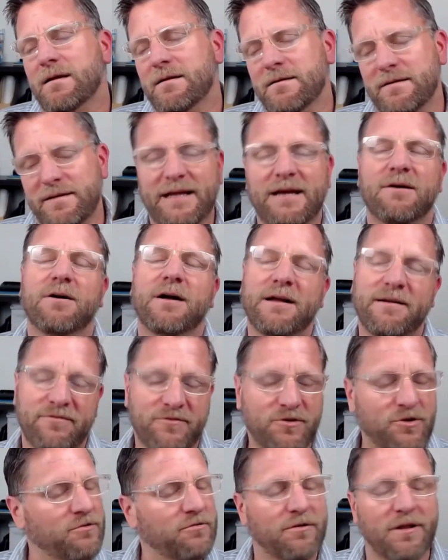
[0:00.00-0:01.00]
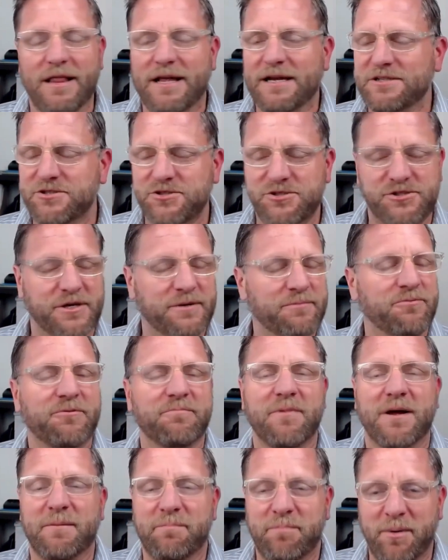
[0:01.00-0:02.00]
Now I have a good relationship with
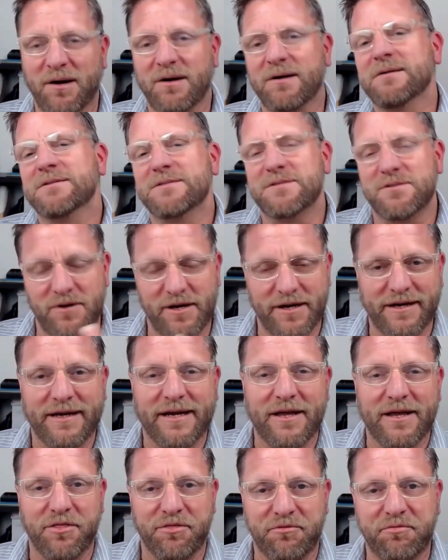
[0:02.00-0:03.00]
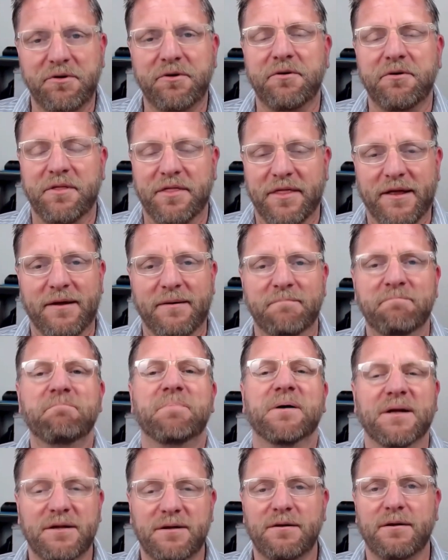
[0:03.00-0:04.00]
my parents, so I can get through to them,
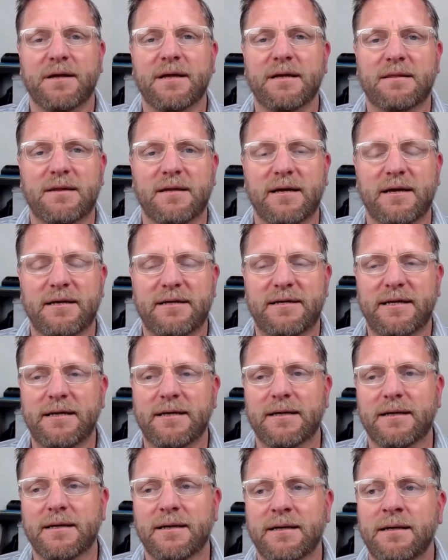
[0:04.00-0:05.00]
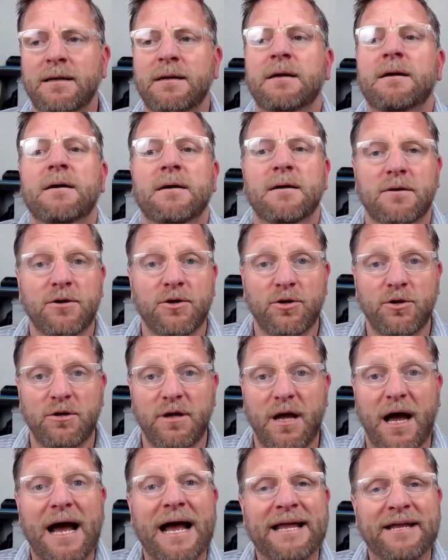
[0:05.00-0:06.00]
but you get the idea.
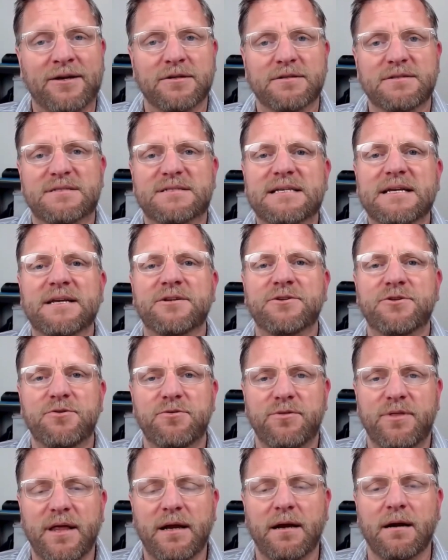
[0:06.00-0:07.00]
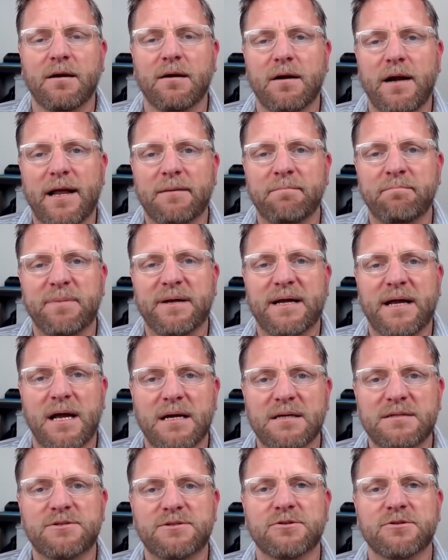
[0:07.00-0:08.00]
I could send you there, and
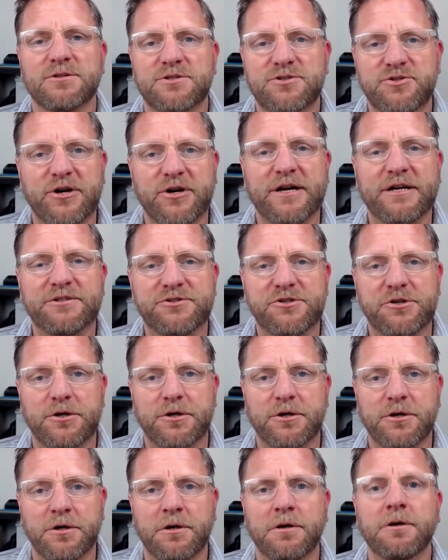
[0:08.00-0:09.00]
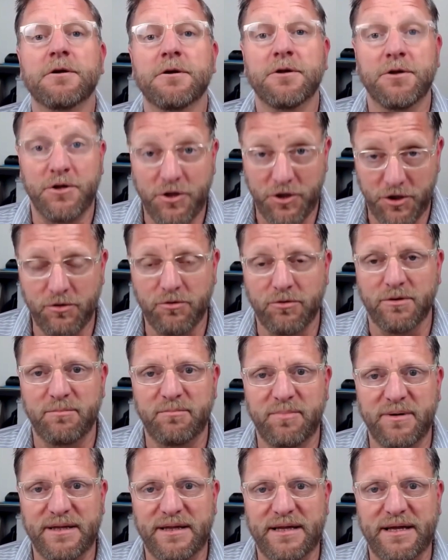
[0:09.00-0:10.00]
because you're a stranger, you would
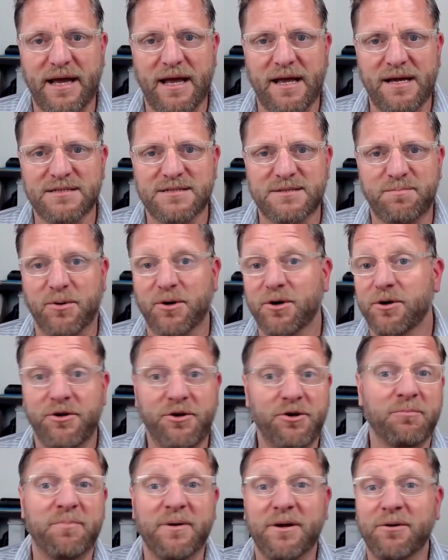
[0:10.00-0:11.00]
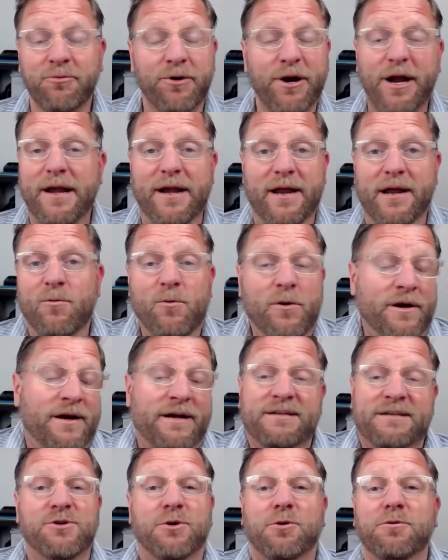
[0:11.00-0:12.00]
be the expert. You'd be reading what
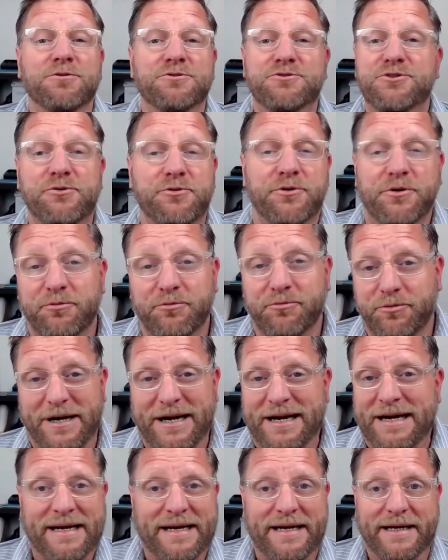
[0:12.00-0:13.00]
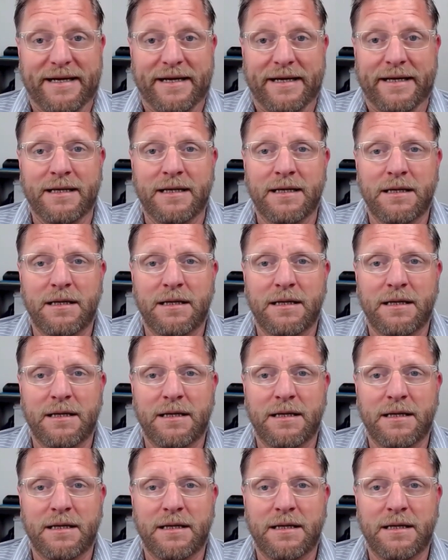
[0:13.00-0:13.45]
I told you to read.